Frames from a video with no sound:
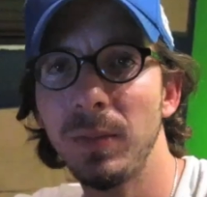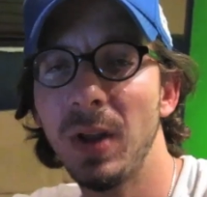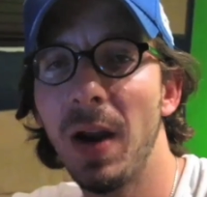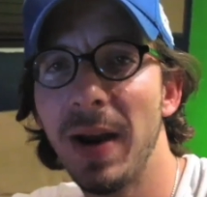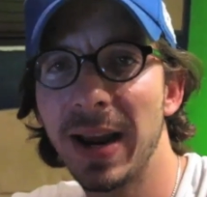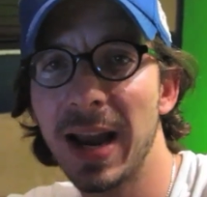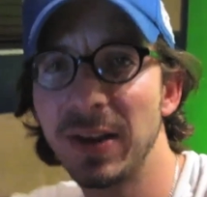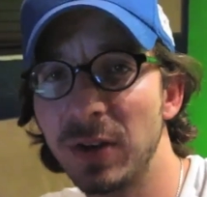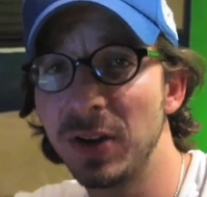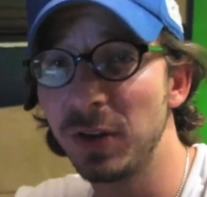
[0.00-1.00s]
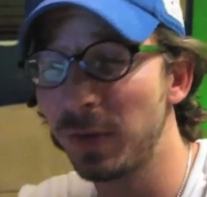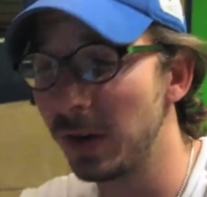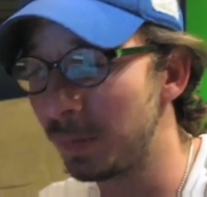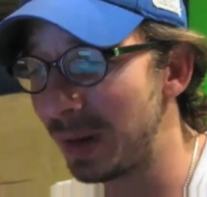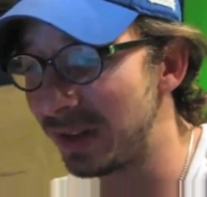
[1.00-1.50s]
Alright guys, so I just
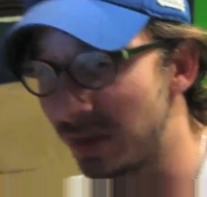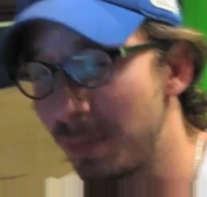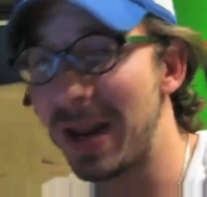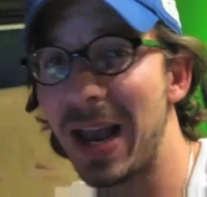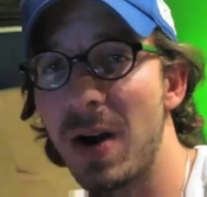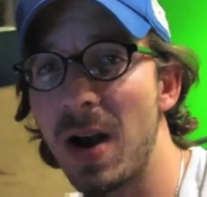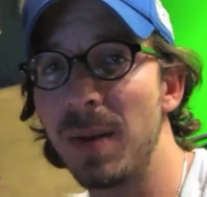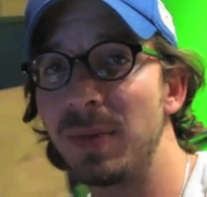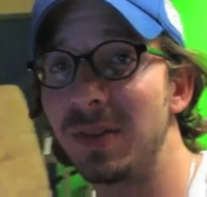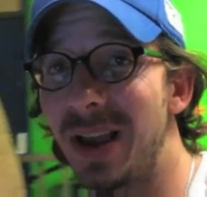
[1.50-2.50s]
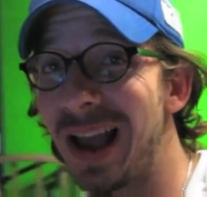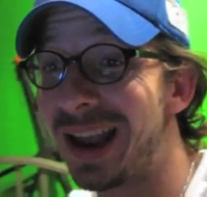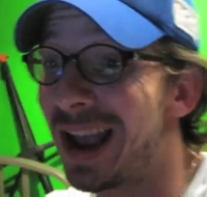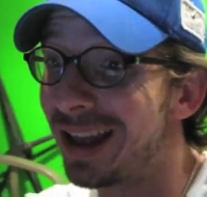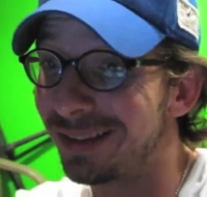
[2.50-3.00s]
finished playing some Black Ops. I
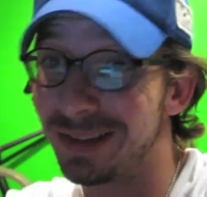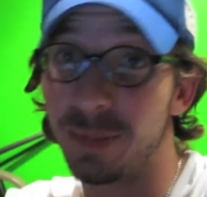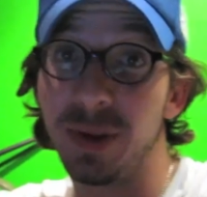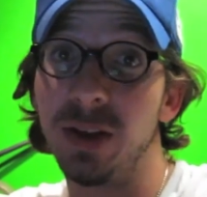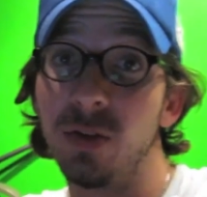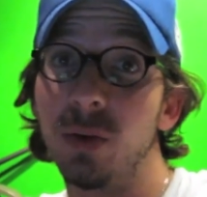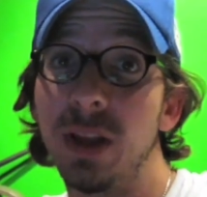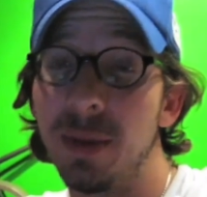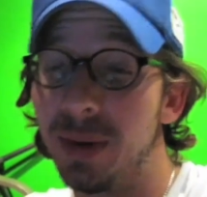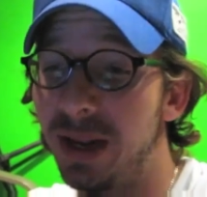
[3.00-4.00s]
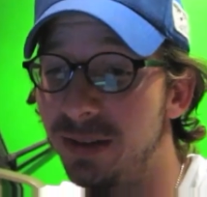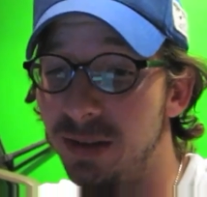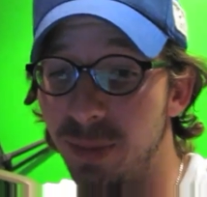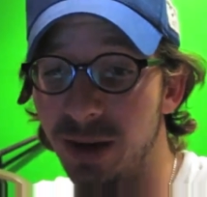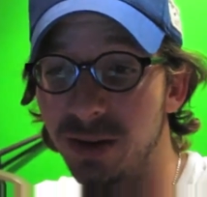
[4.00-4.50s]
gotta stop being so damn
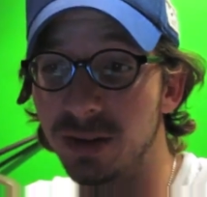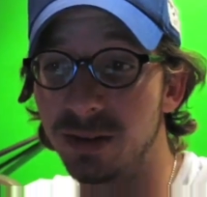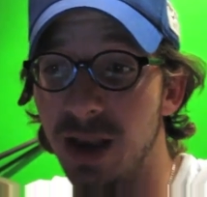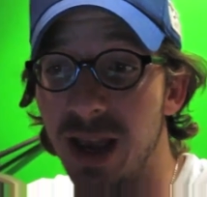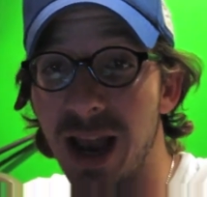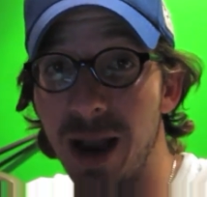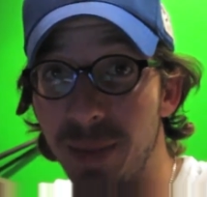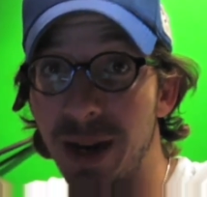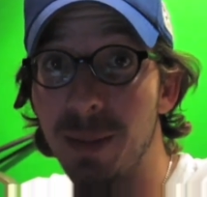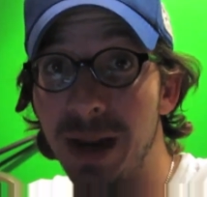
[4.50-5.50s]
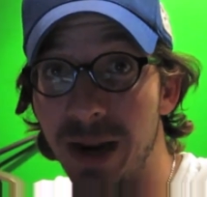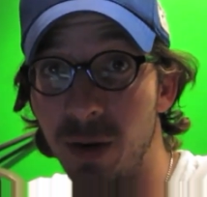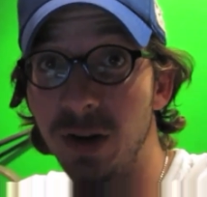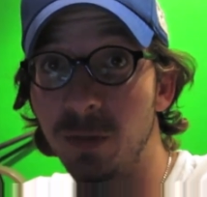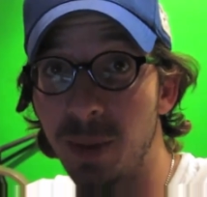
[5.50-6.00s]
lazy, man, because I mean, I'm
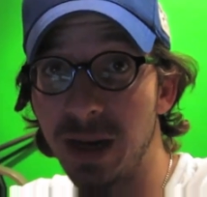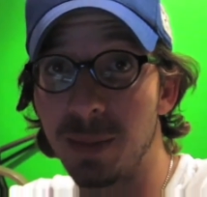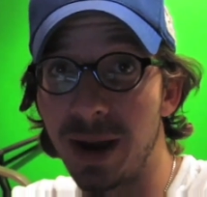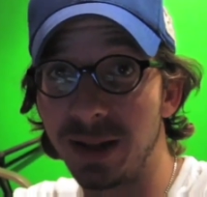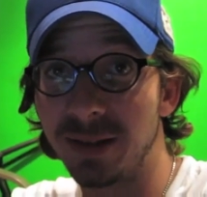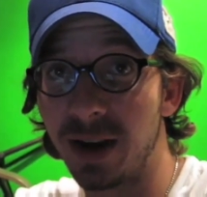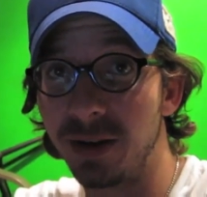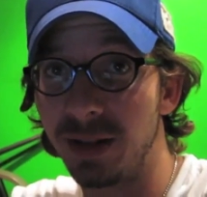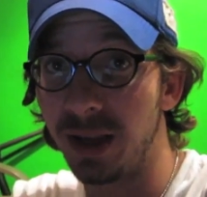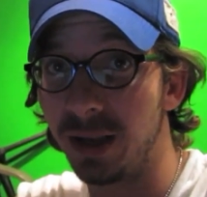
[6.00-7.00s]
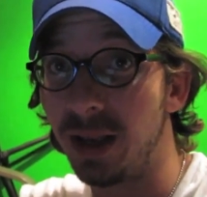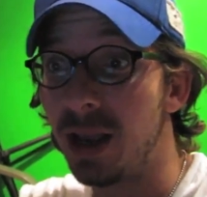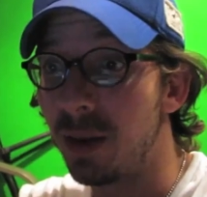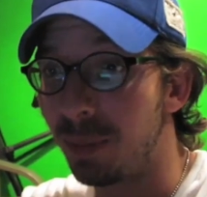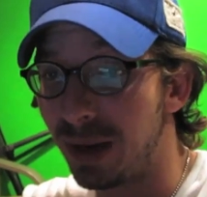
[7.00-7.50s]
literally spending my entire day
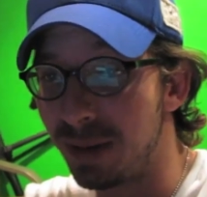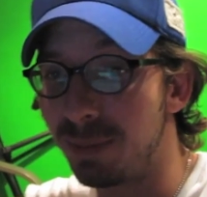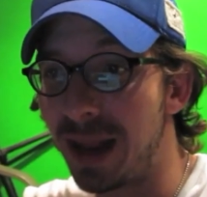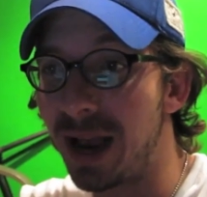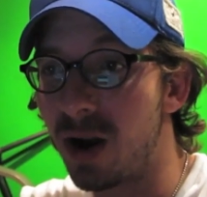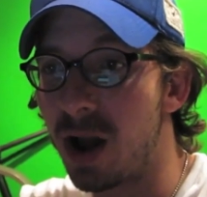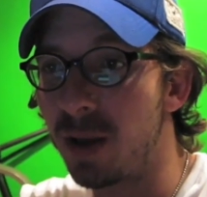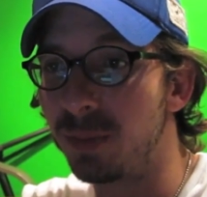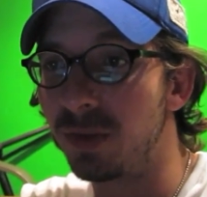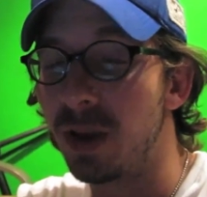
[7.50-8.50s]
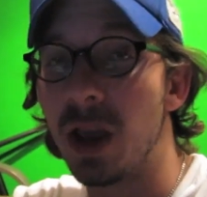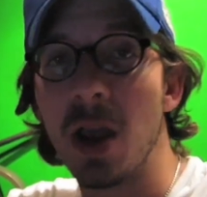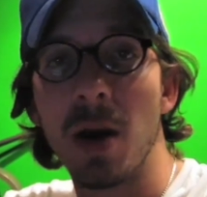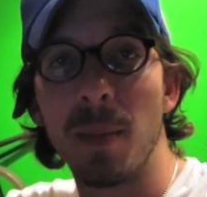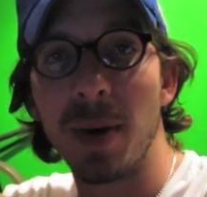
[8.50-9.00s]
playing Black Ops.
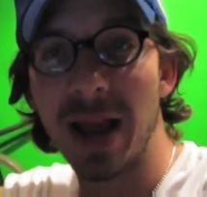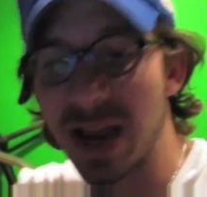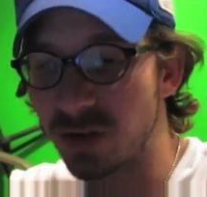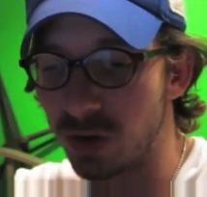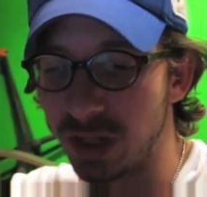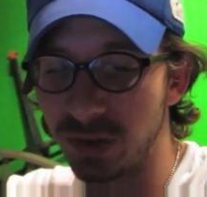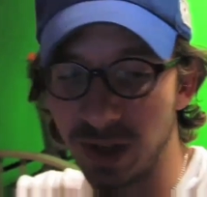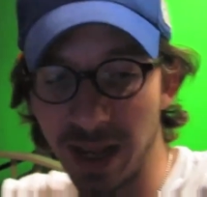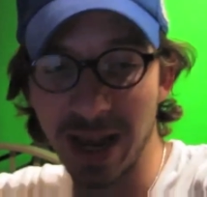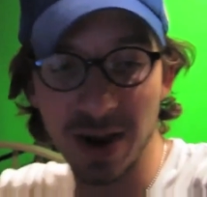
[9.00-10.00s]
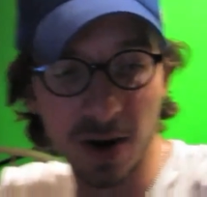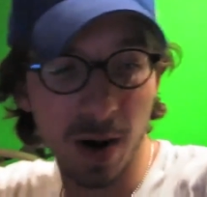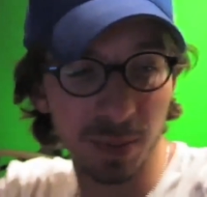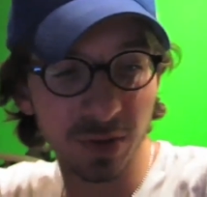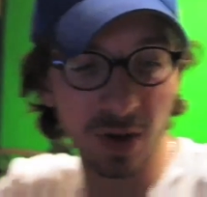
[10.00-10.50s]
But actually, today I
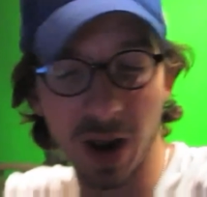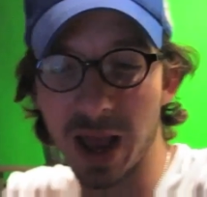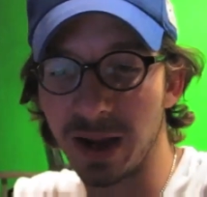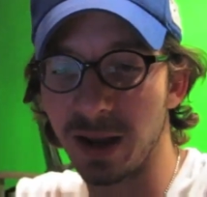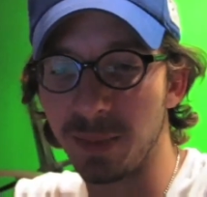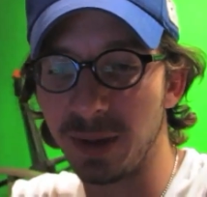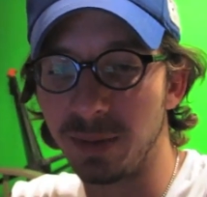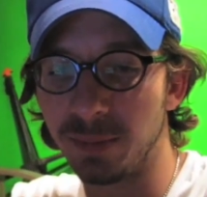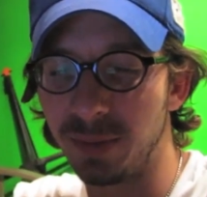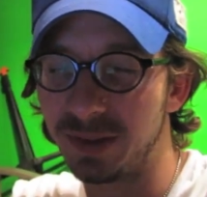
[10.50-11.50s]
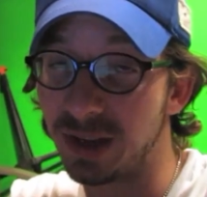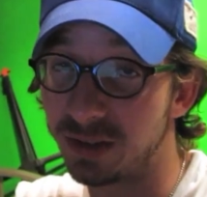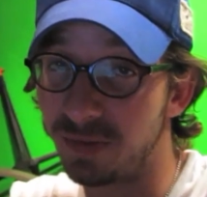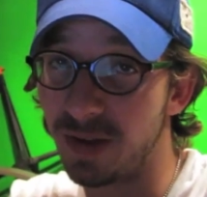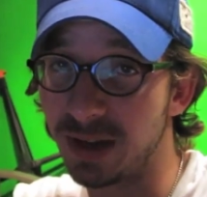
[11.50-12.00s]
accomplished a lot. I mean, besides
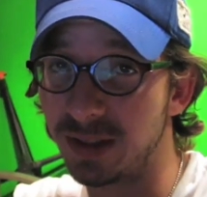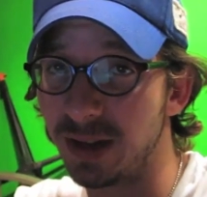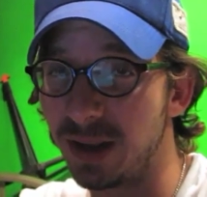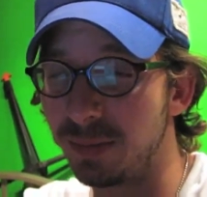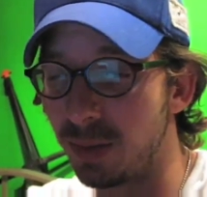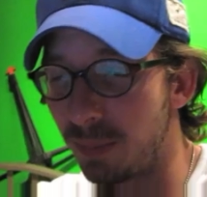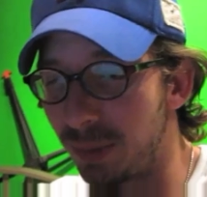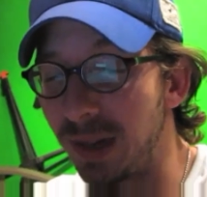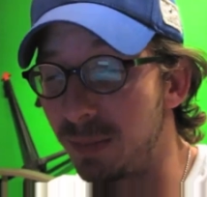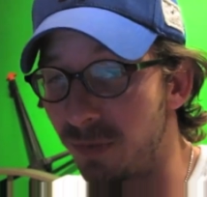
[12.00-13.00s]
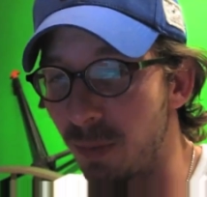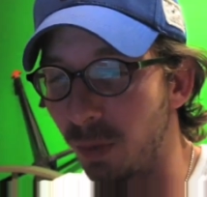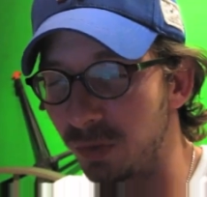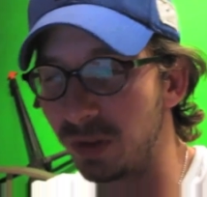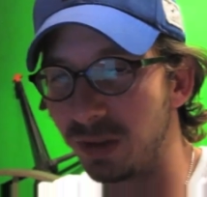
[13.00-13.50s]
the fact that I played for
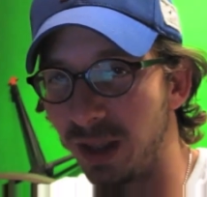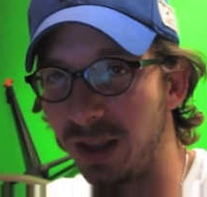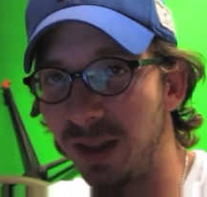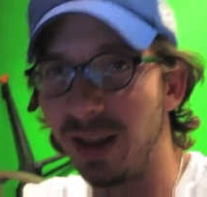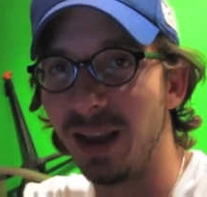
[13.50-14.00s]
most of the day.